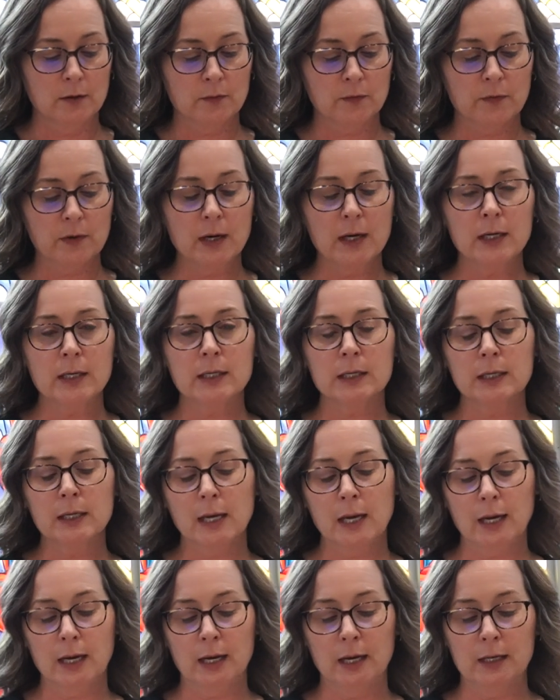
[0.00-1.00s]
Frankie
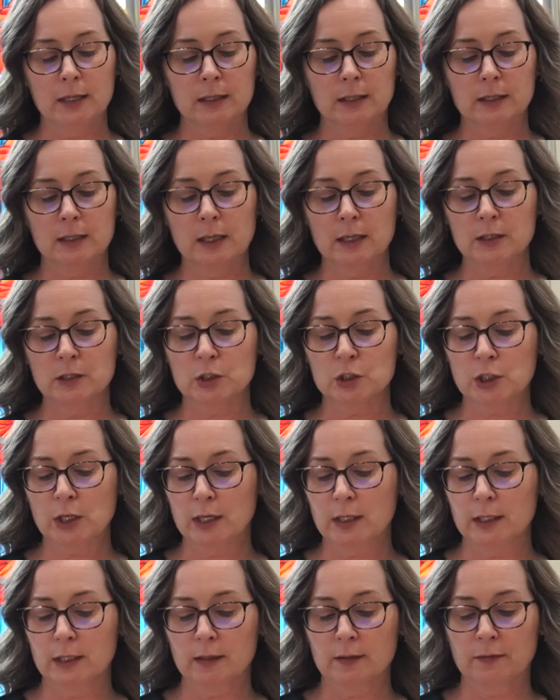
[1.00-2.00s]
had an
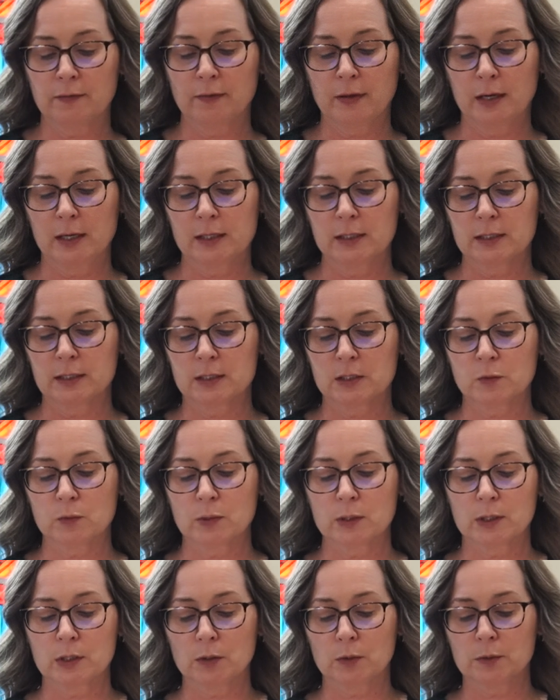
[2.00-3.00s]
angelic face
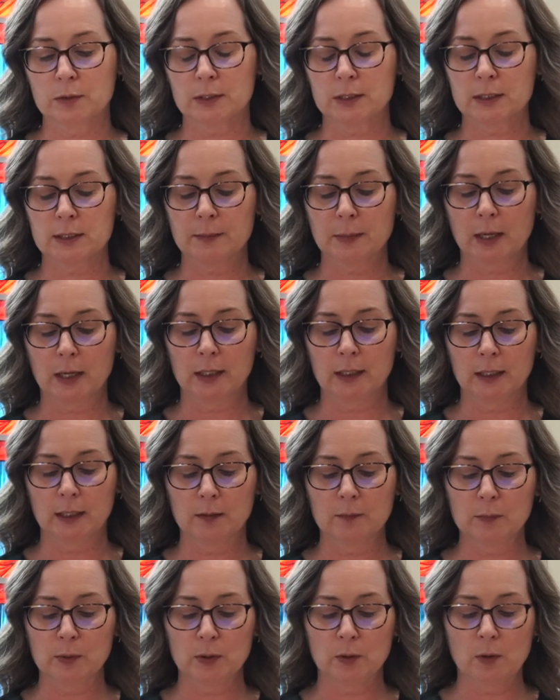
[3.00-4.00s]
with those
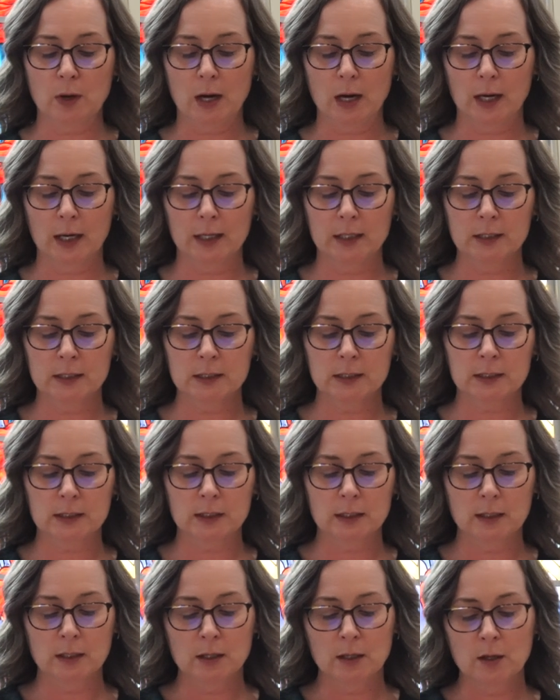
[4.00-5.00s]
smiling blue eyes,
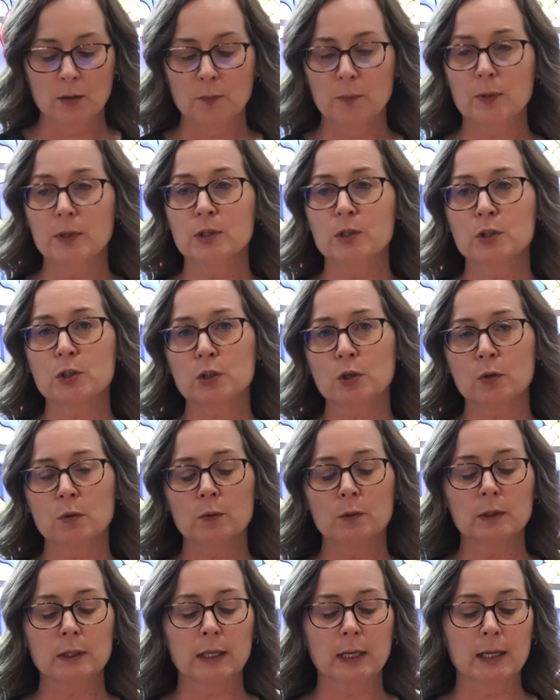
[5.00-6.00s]
but
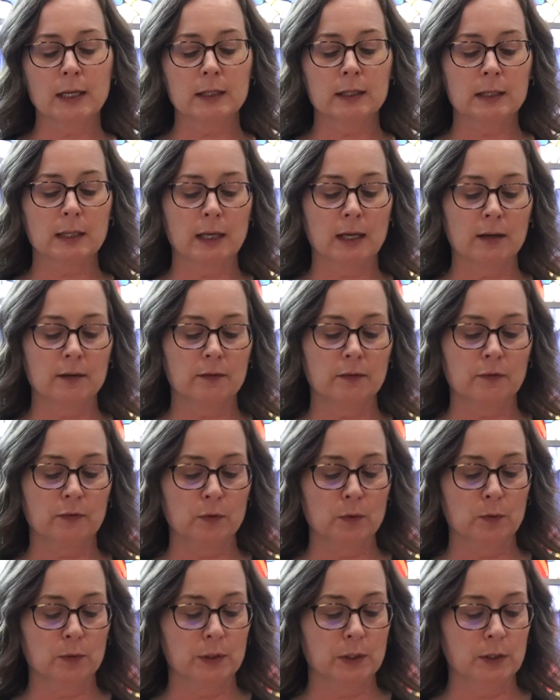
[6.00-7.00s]
don't let that
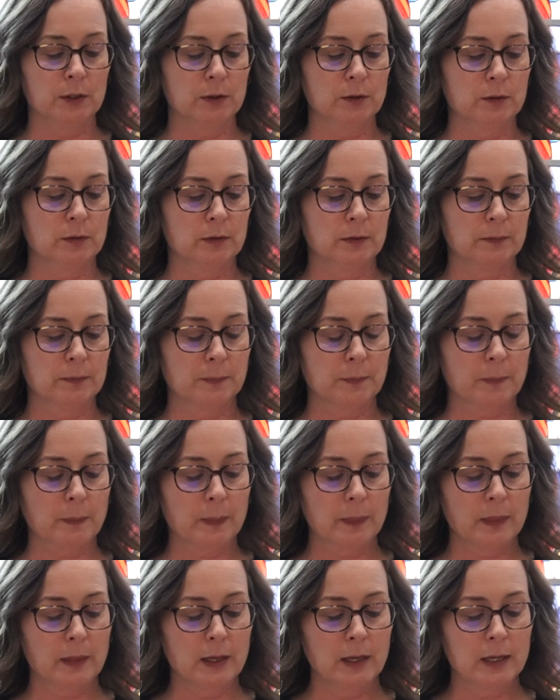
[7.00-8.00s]
fool you.
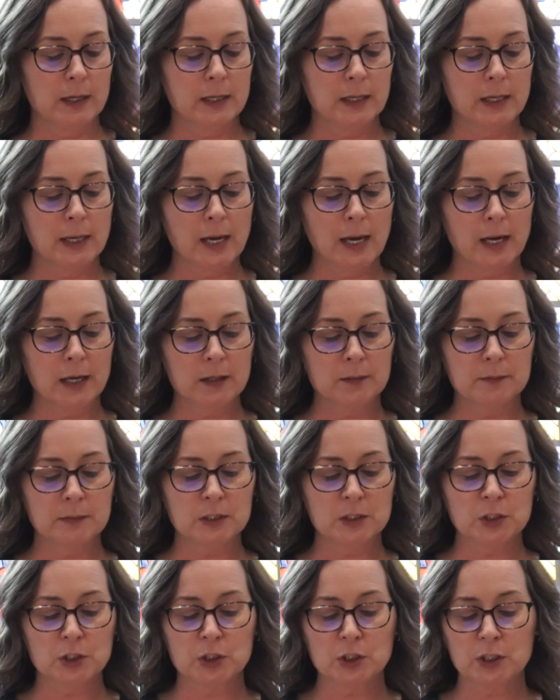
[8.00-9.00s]
He had a
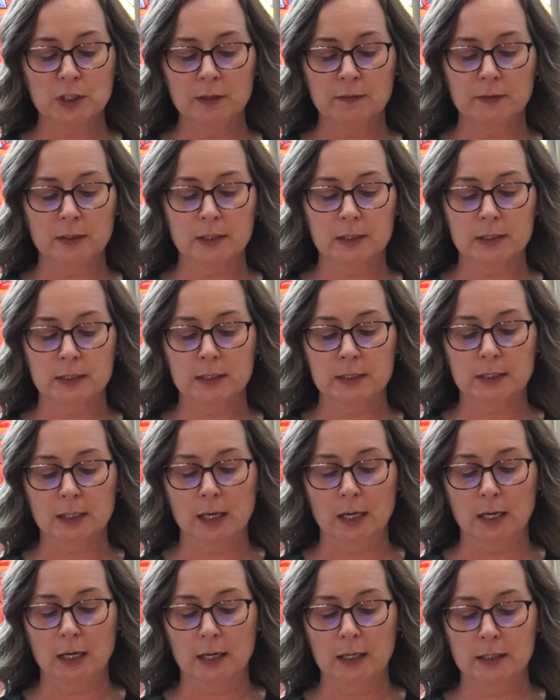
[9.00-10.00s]
mischievous
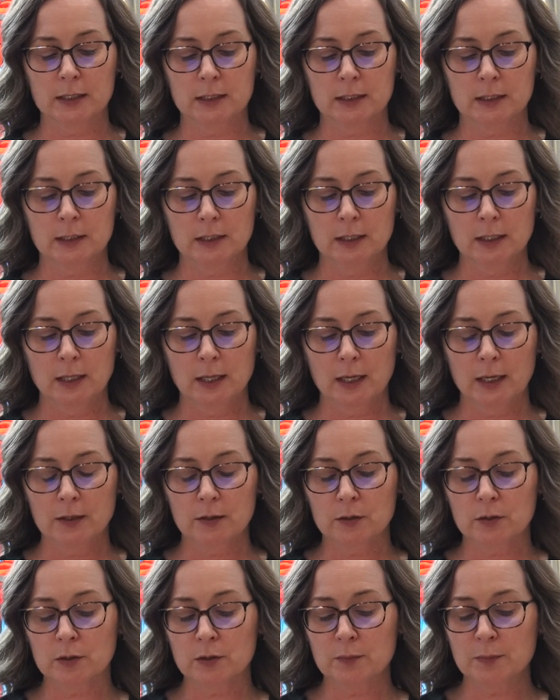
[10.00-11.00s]
side
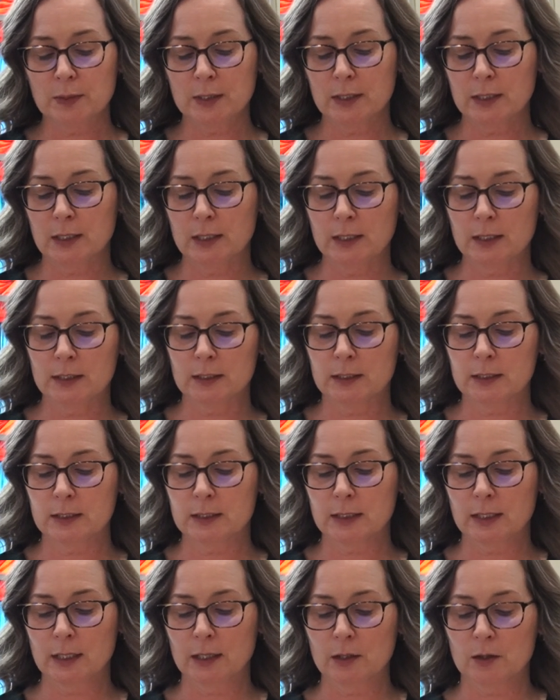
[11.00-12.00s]
and could be the
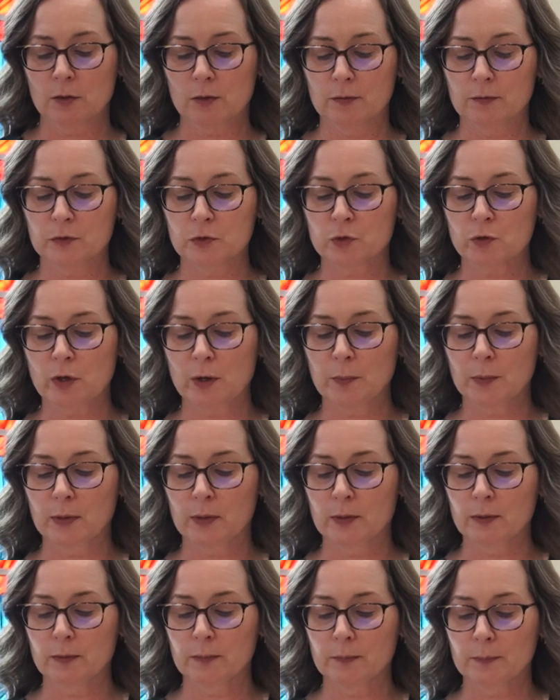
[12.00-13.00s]
instigator of
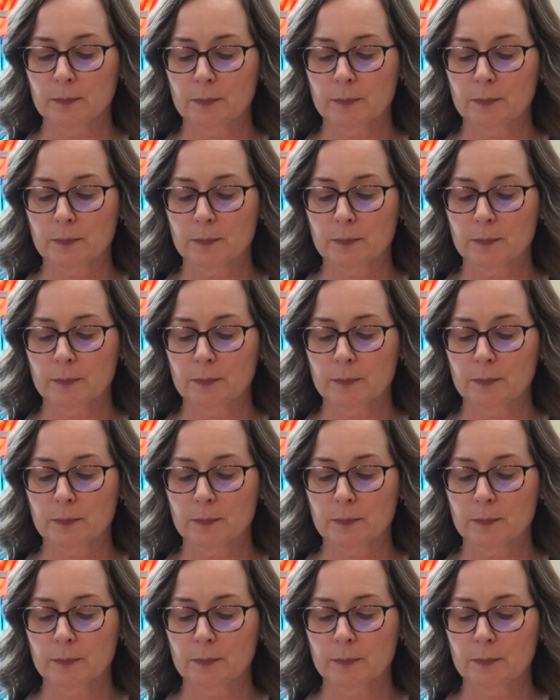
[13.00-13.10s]
trouble.